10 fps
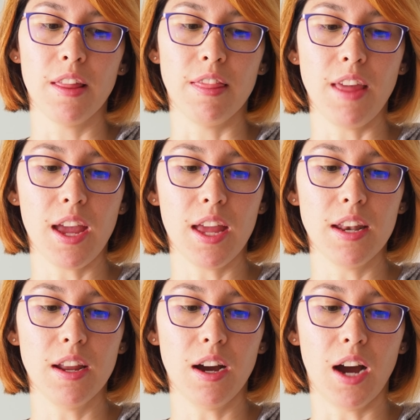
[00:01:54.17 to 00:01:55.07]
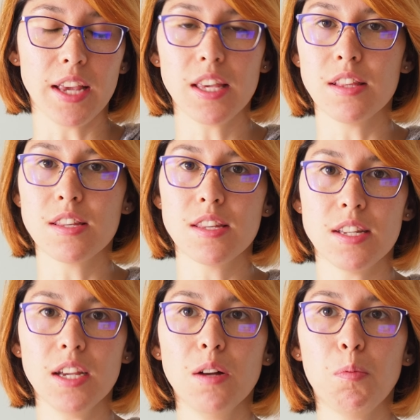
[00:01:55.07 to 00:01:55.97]
then I can
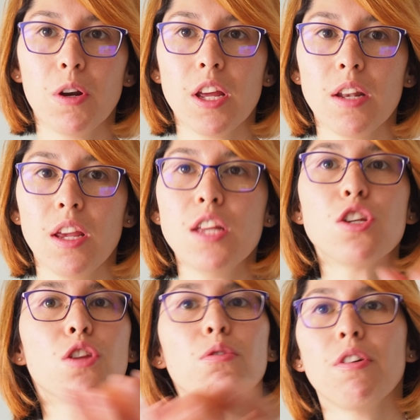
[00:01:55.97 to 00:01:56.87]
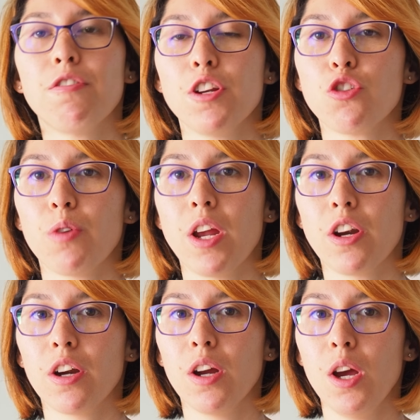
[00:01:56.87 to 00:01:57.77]
still put it into the
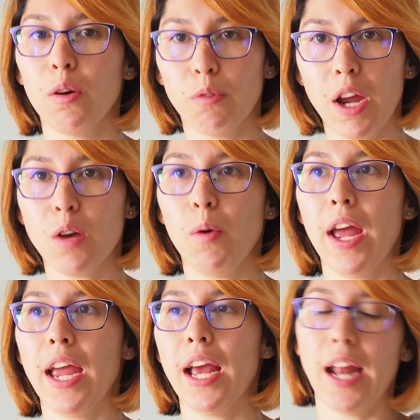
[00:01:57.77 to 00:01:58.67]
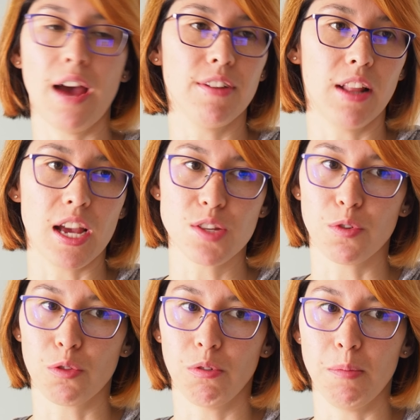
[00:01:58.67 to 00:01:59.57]
refrigerator right away and have it last
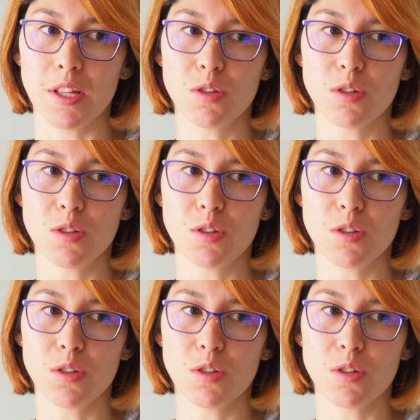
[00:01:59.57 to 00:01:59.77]
for 3 months.